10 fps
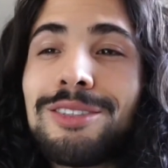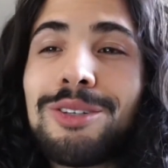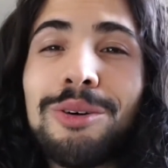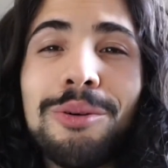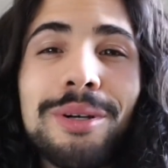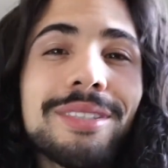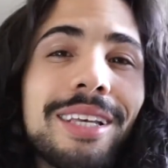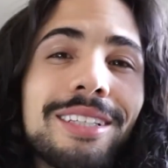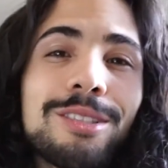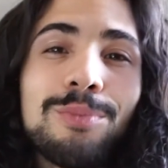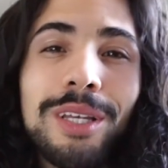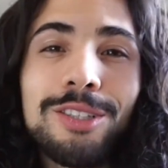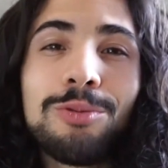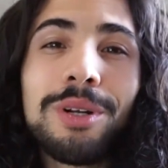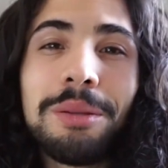don't always like to
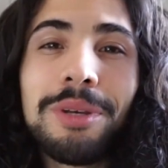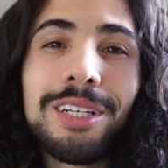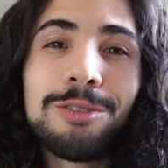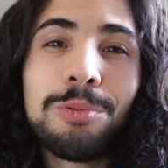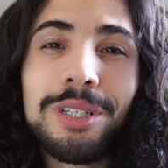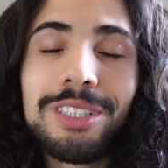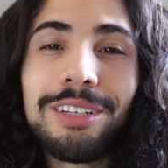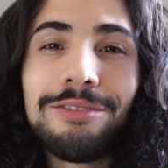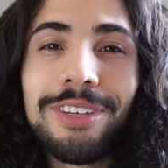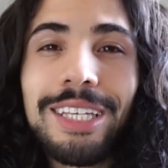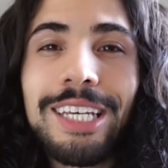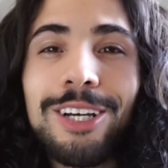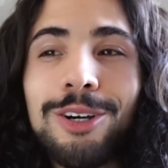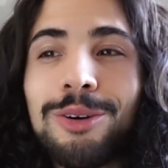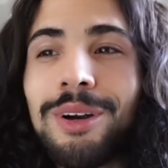spend 20 minutes watching a
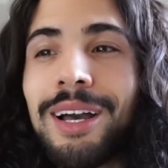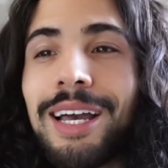video.